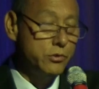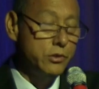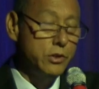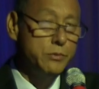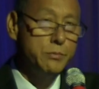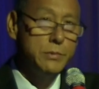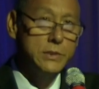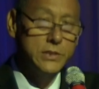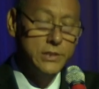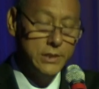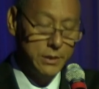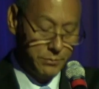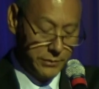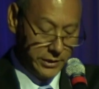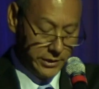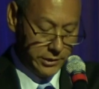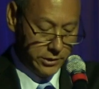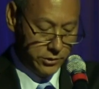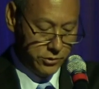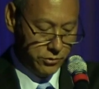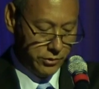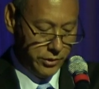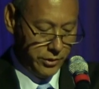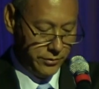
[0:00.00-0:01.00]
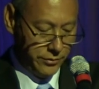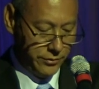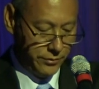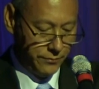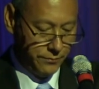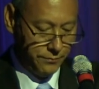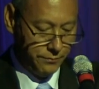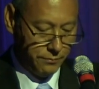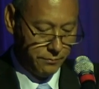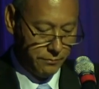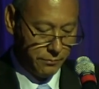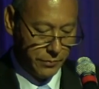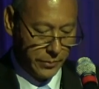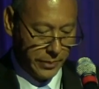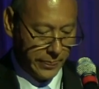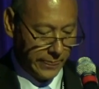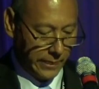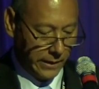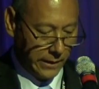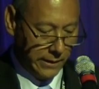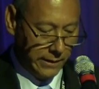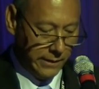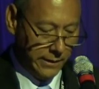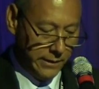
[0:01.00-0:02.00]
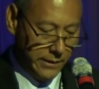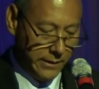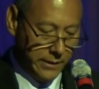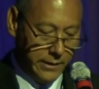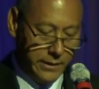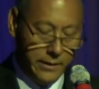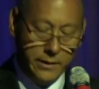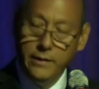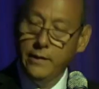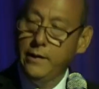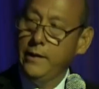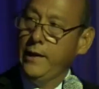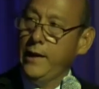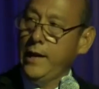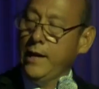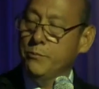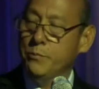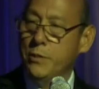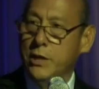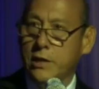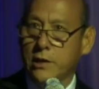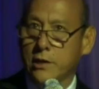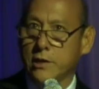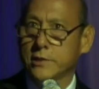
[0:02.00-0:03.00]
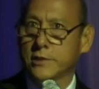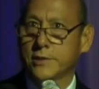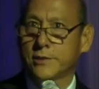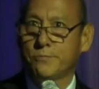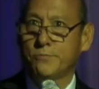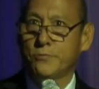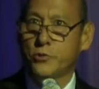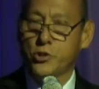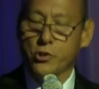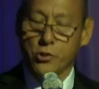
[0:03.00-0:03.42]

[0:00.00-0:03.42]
the truth, but simply the truth. And because